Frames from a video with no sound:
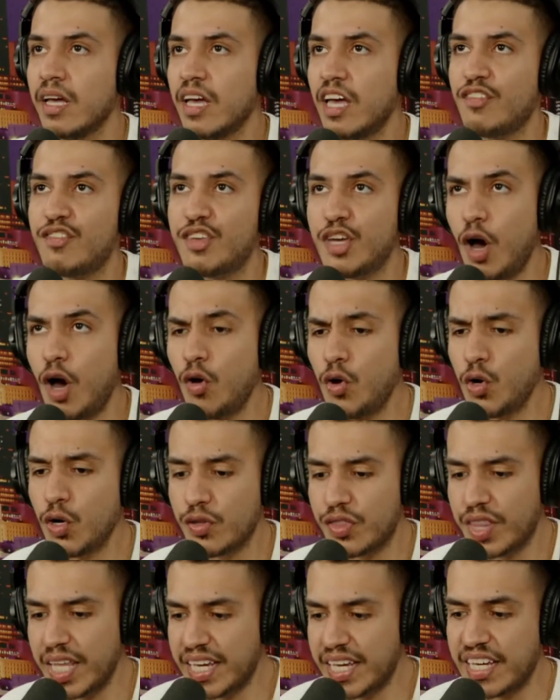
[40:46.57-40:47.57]
If y'all are
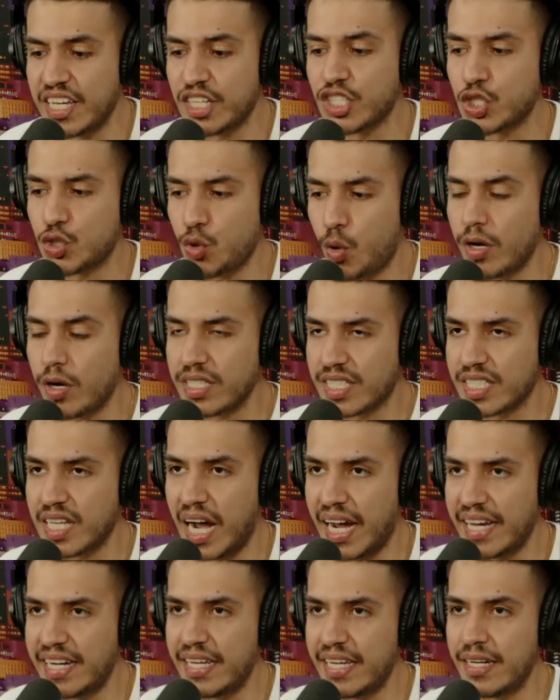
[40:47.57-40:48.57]
thinking
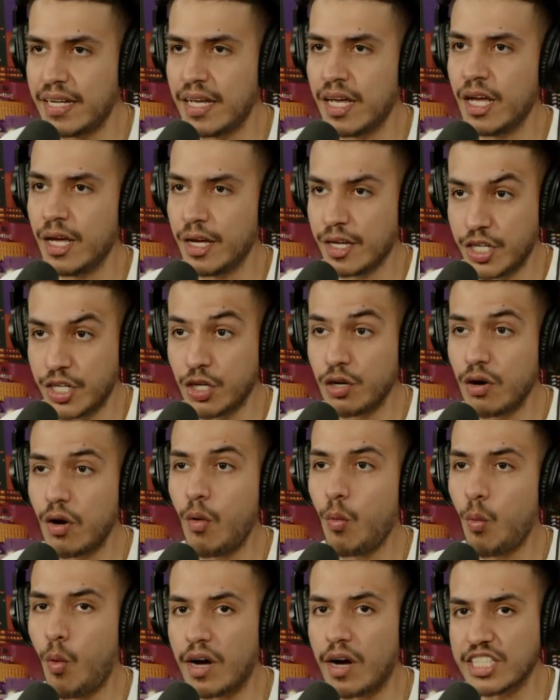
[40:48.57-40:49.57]
short-sighted, you're
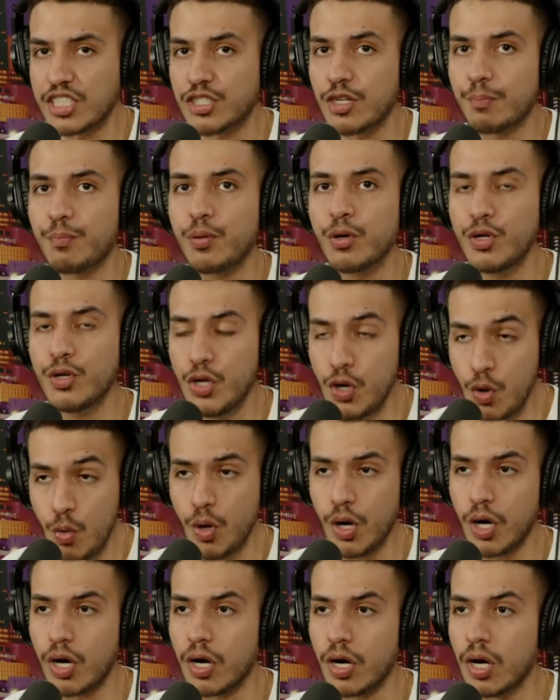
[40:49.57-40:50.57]
a
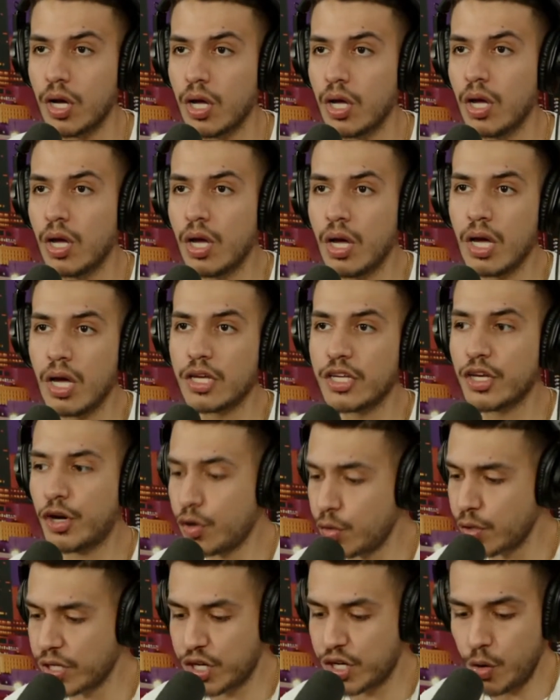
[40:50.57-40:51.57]
entrepreneur.
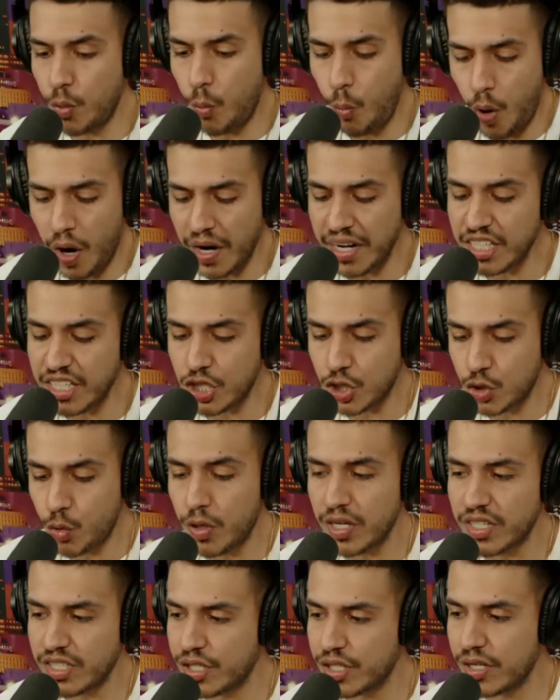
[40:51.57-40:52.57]
You're wanting
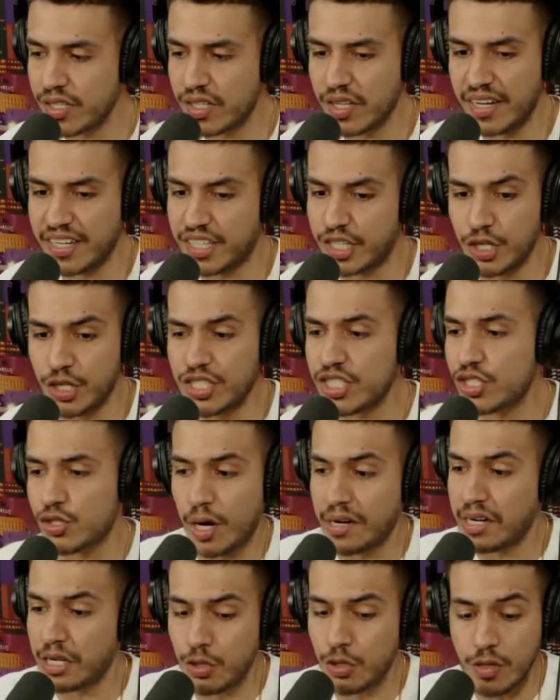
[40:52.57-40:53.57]
like you're just
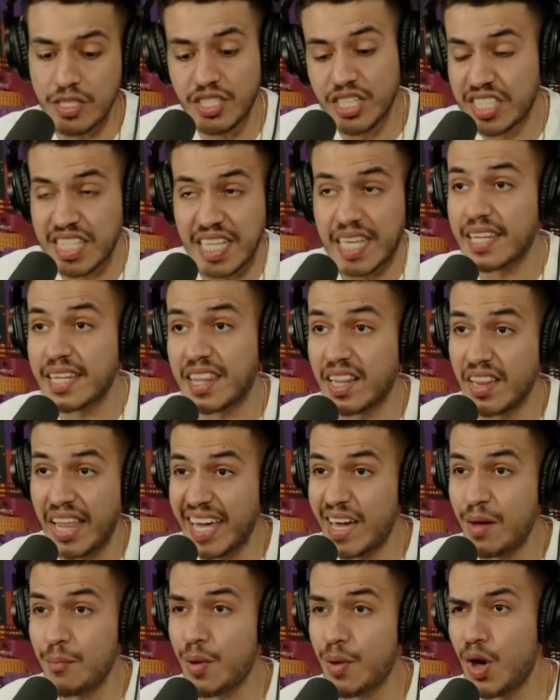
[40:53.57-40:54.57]
trying to do it just to get the
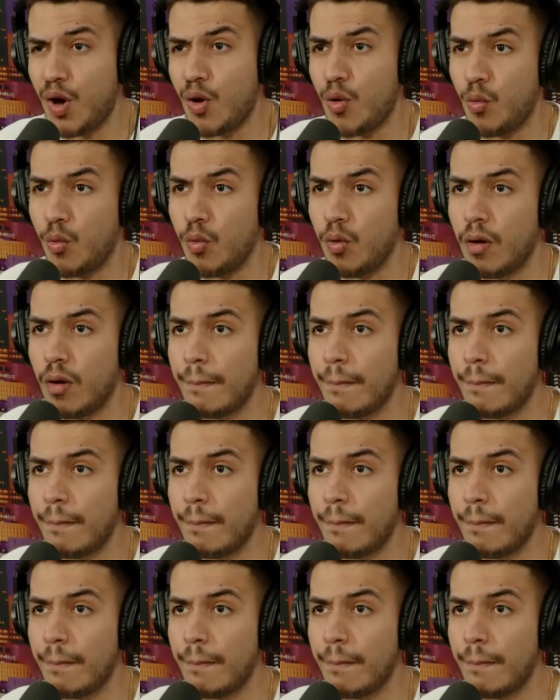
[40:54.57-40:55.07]
Lambo.